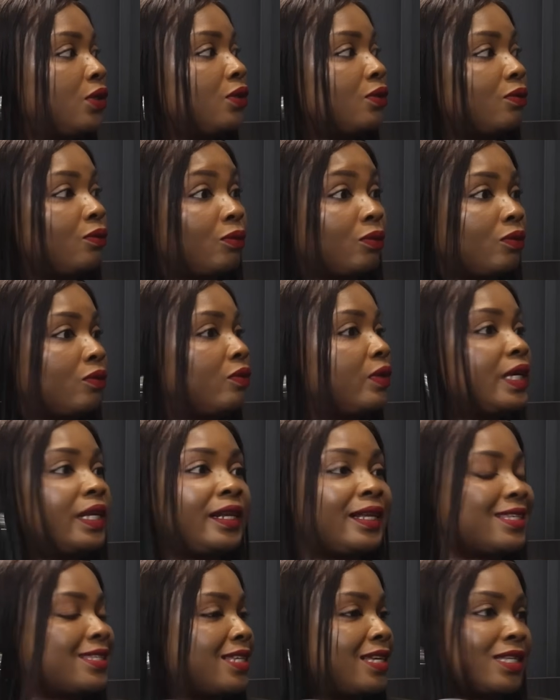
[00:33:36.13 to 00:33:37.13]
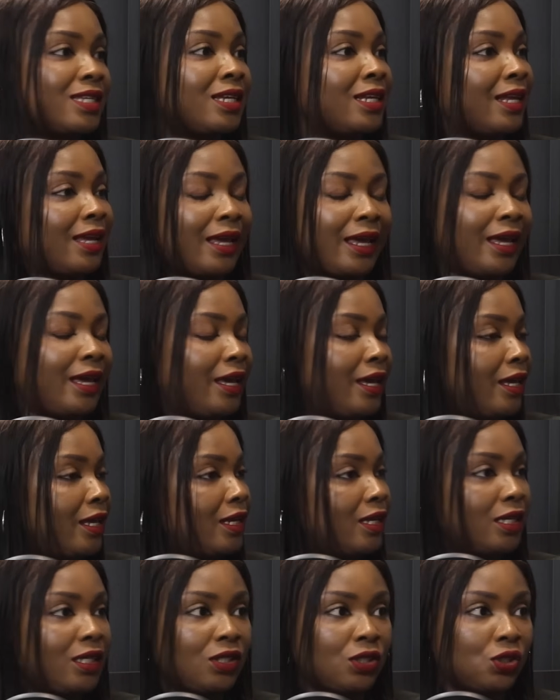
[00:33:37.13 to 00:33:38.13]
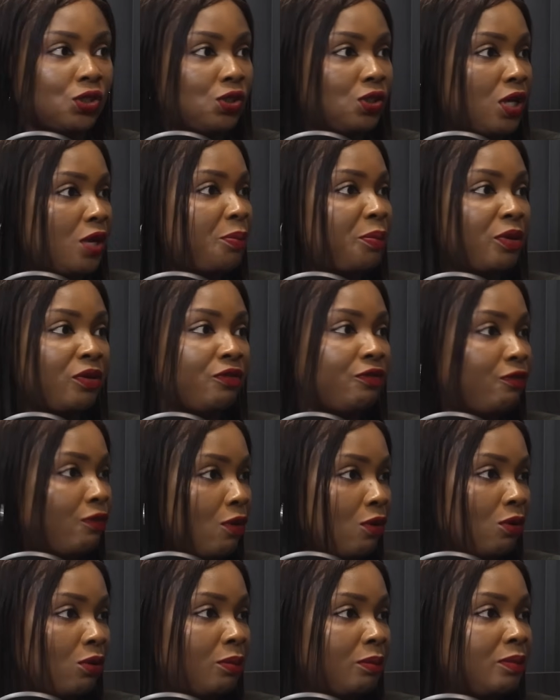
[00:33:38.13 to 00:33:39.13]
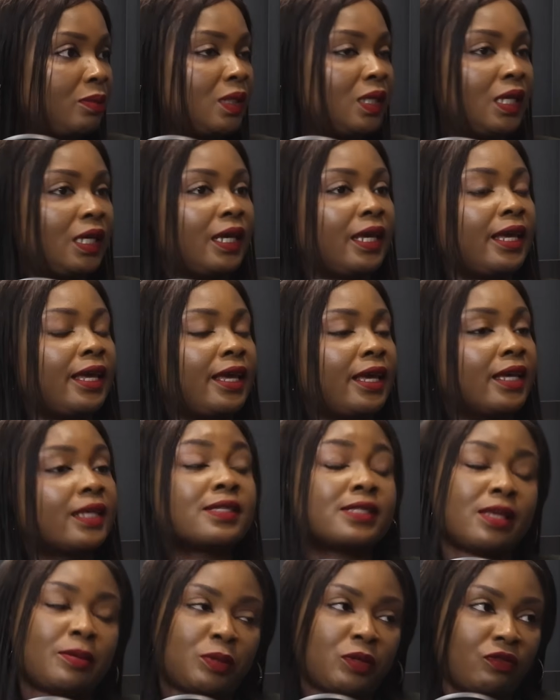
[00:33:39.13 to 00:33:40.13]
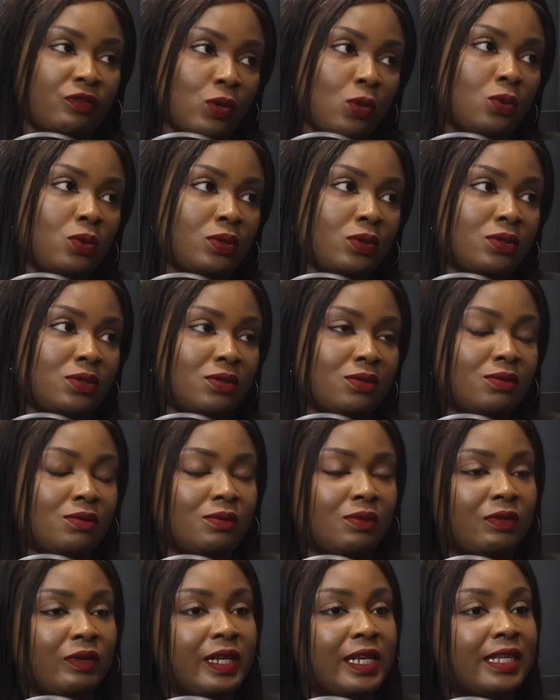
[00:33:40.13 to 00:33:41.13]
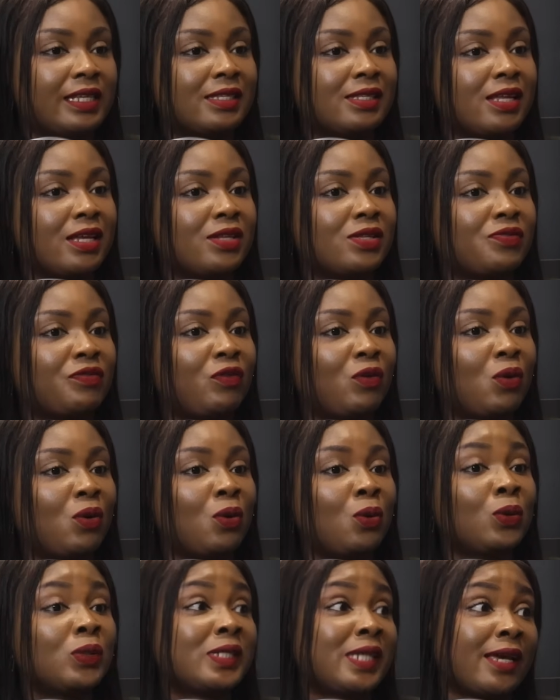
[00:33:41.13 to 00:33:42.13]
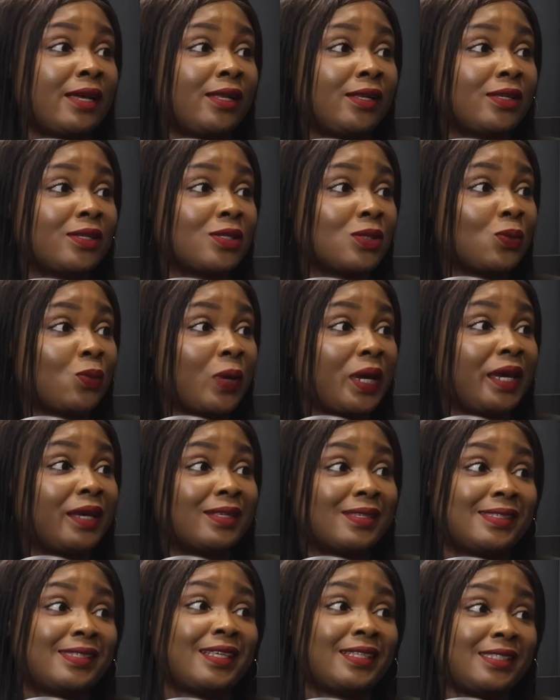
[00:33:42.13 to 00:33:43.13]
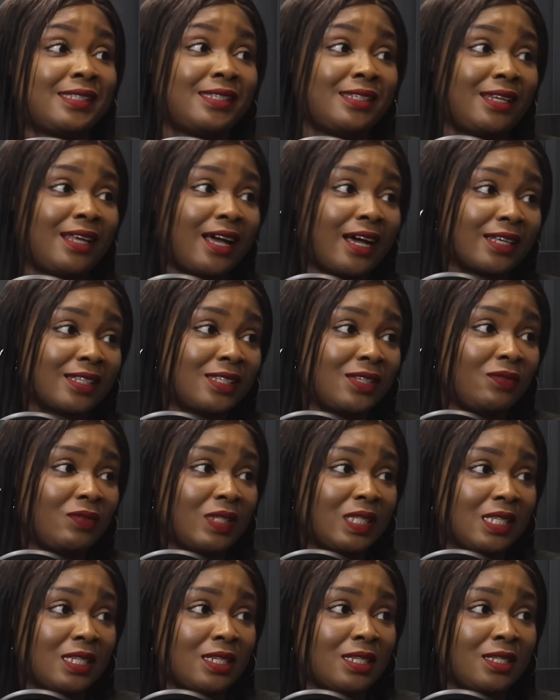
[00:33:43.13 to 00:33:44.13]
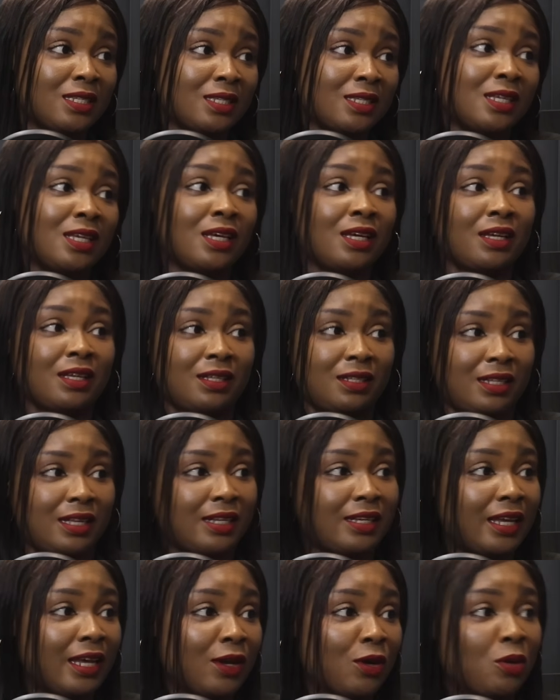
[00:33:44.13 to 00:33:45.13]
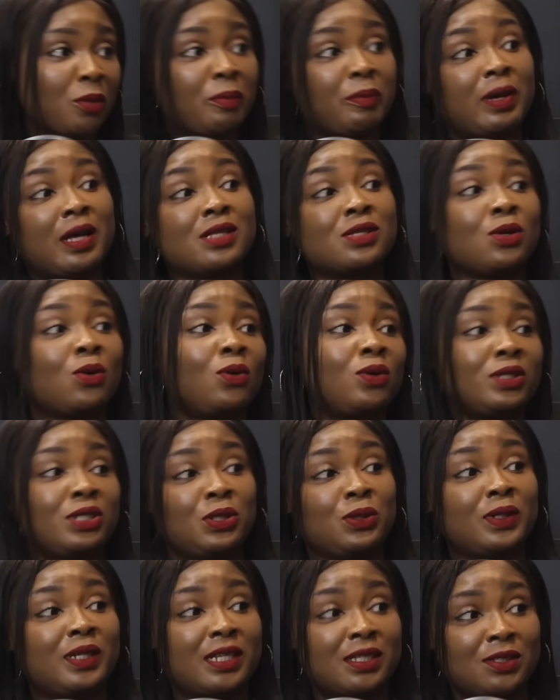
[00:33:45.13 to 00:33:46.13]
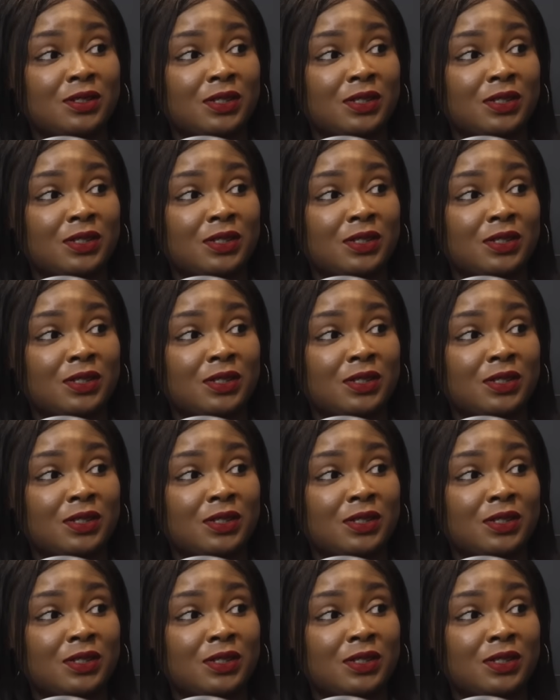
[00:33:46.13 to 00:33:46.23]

real estate in any shape and form, except of course, real estate for hotels where certain activities that encompass all the other three.